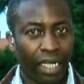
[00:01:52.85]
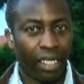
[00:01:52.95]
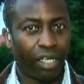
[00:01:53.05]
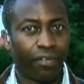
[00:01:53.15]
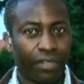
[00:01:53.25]
a
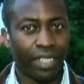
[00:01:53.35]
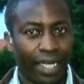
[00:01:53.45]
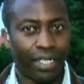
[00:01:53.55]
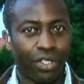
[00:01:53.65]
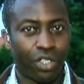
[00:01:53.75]
lot of this
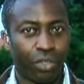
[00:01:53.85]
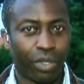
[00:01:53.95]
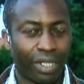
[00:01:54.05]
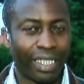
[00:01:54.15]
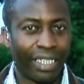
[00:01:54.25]
has to do
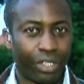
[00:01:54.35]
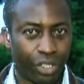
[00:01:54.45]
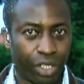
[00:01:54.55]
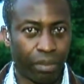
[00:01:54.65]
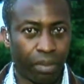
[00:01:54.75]
with
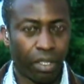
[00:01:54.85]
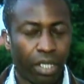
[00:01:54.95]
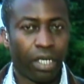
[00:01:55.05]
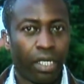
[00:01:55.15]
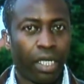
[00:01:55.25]
leadership.
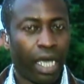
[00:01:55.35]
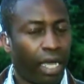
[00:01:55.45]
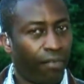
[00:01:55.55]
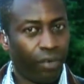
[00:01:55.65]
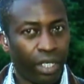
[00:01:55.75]

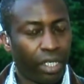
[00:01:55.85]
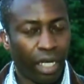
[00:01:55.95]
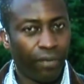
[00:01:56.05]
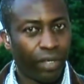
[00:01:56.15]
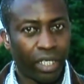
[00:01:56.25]

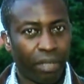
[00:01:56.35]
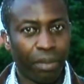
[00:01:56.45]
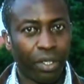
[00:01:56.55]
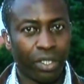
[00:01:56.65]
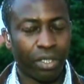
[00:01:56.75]
Every
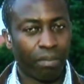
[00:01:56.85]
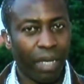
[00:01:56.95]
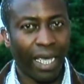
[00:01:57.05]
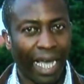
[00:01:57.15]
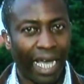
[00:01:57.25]
community
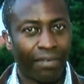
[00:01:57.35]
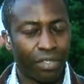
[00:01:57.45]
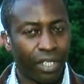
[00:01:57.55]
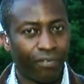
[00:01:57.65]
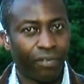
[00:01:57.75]
may
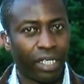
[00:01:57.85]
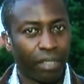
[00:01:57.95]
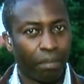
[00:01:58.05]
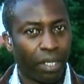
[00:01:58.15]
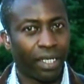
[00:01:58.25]
have
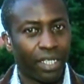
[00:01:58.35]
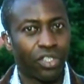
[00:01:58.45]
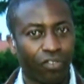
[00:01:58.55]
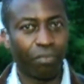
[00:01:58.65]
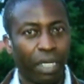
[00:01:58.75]
different
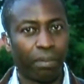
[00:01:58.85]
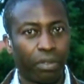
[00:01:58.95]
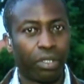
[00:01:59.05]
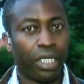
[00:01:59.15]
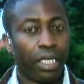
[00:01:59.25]
pockets of
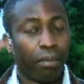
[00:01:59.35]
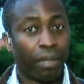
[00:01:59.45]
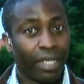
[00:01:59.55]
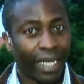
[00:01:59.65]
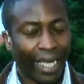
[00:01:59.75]
people,
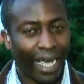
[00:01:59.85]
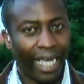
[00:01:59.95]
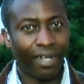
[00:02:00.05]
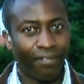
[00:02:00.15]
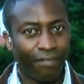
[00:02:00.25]
but they
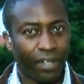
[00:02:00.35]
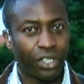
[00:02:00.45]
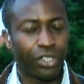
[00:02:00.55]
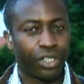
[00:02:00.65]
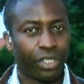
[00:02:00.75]
can
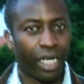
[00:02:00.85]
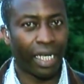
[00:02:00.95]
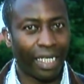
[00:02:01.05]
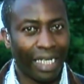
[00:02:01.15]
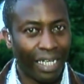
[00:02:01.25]
function
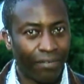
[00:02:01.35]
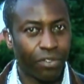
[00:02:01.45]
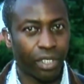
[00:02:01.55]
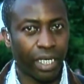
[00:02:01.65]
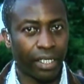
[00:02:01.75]
and live
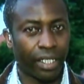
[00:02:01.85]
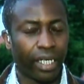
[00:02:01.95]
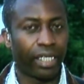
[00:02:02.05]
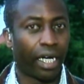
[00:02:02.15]
together in